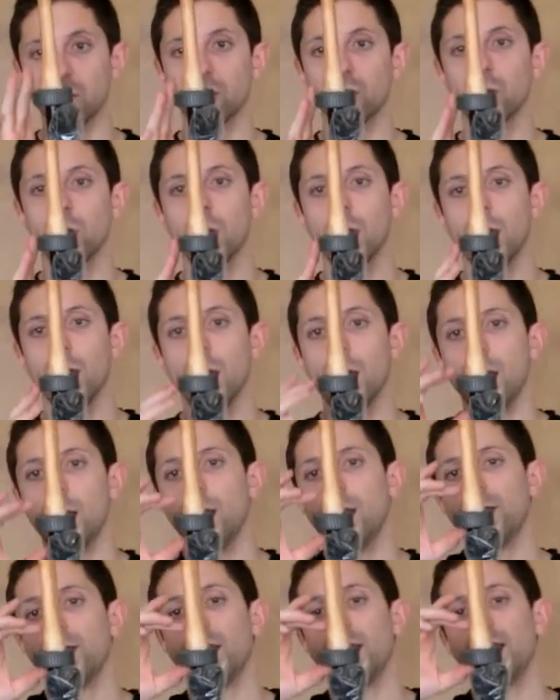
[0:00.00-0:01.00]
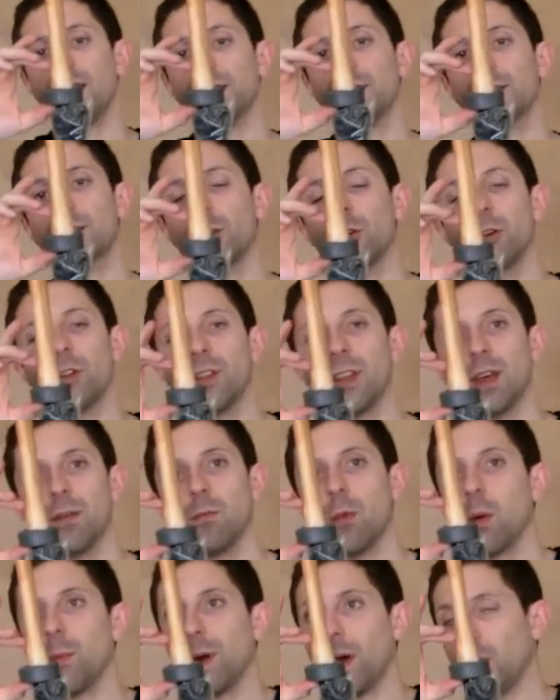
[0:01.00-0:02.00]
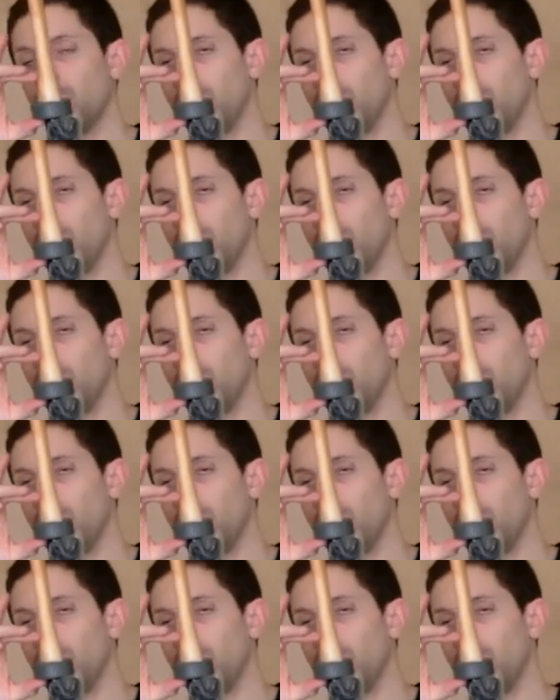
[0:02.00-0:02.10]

and then I inserted them about